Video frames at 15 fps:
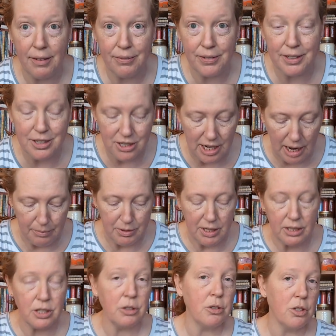a finished
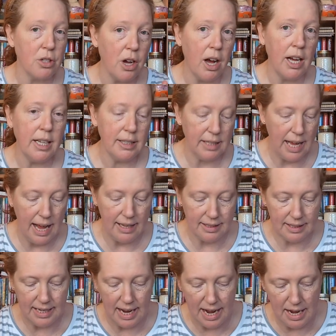object. You saw it
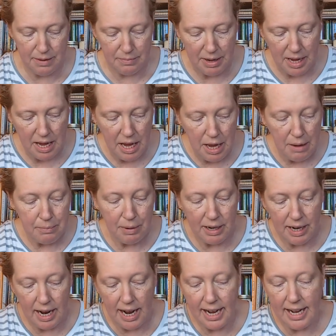last time,
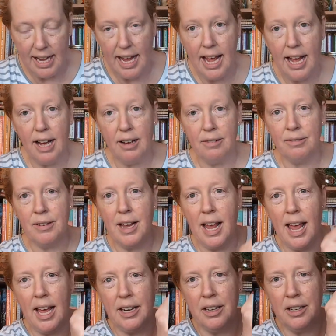but I have
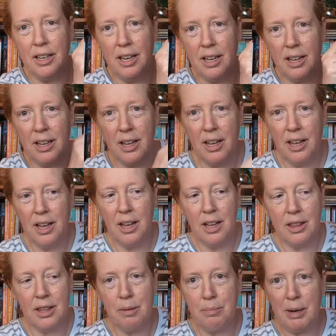added
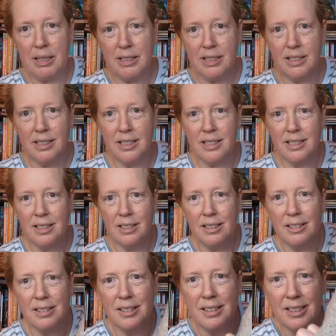the buttons.
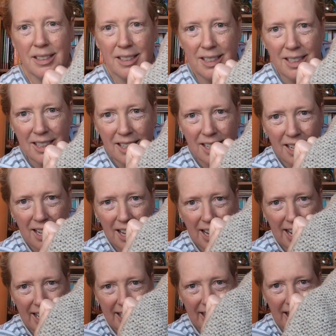
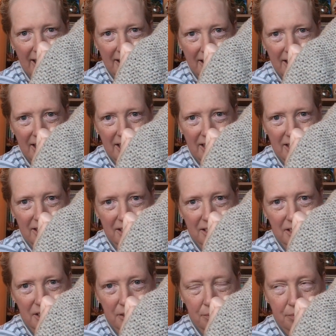I got
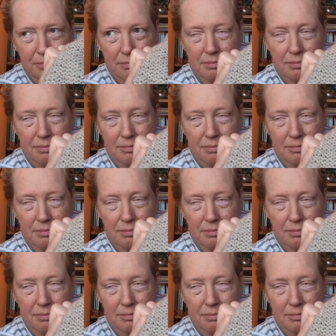these